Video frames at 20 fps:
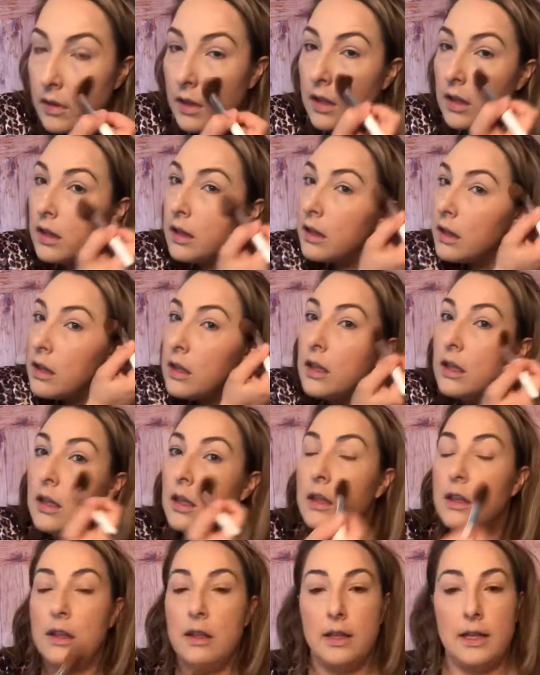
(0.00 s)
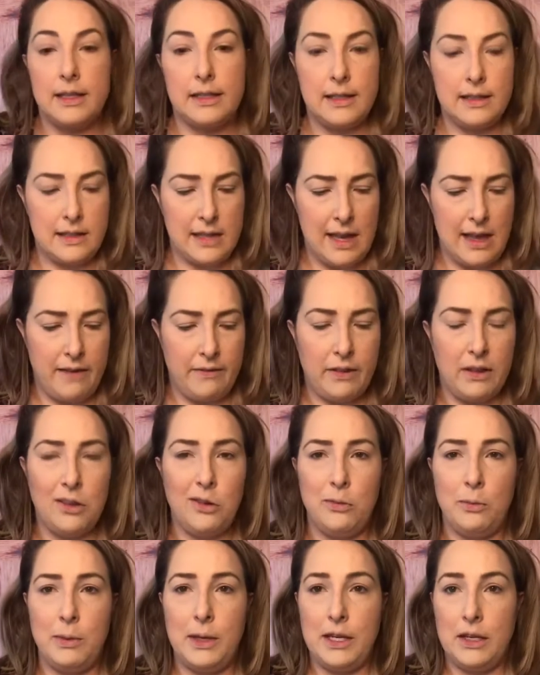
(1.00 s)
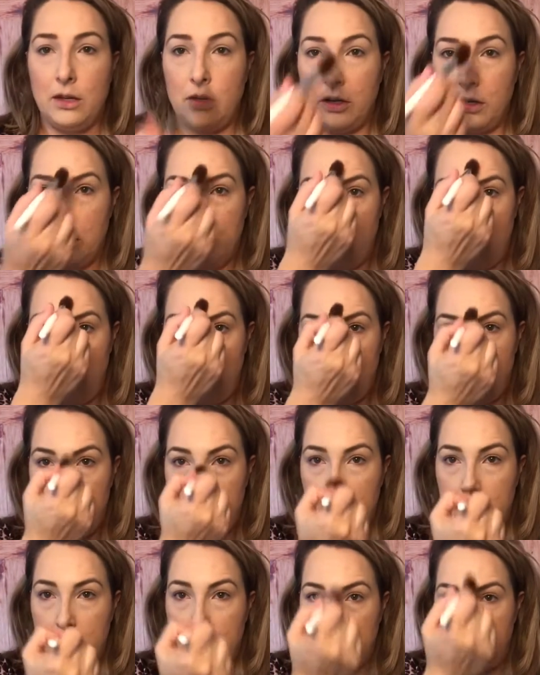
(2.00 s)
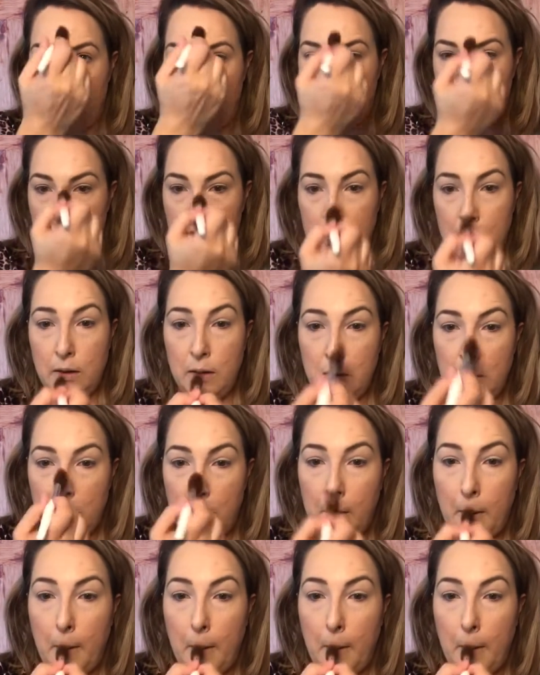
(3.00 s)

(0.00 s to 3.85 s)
And since I have a little bit darker skin tone,